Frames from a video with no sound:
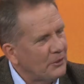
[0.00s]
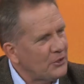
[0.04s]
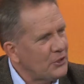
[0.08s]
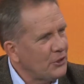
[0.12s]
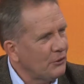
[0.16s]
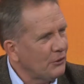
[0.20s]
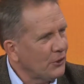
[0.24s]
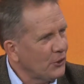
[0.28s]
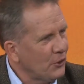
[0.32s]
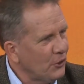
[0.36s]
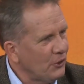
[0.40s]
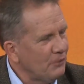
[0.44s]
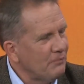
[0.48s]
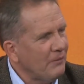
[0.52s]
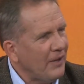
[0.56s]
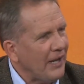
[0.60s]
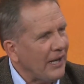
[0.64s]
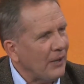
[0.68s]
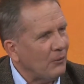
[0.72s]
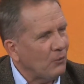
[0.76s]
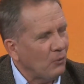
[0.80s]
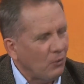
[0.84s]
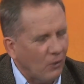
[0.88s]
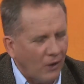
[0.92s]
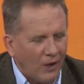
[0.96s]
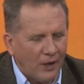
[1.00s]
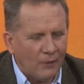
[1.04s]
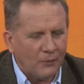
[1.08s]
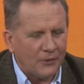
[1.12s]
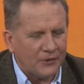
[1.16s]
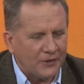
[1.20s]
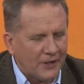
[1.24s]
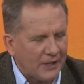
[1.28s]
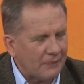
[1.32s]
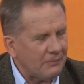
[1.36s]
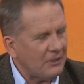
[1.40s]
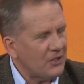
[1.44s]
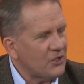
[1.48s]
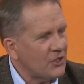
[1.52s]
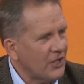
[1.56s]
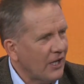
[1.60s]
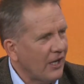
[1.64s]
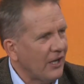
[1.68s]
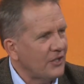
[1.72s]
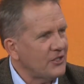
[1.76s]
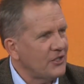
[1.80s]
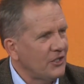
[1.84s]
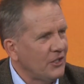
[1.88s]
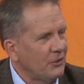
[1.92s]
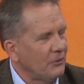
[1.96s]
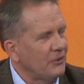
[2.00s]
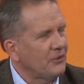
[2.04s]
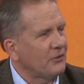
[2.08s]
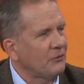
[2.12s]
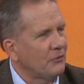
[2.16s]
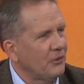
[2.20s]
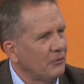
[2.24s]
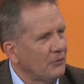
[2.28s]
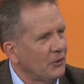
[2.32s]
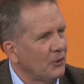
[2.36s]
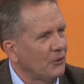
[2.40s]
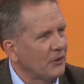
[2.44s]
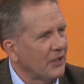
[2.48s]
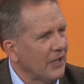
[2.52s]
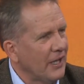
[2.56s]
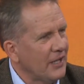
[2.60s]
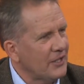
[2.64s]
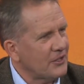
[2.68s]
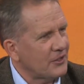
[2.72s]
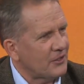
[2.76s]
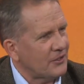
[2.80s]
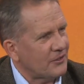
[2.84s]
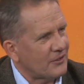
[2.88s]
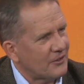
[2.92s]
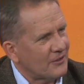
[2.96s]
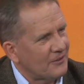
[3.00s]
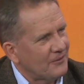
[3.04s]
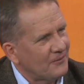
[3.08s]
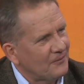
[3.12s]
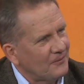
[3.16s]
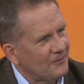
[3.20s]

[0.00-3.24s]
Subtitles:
But you're a good man. Why would they be charging you with criminal cases?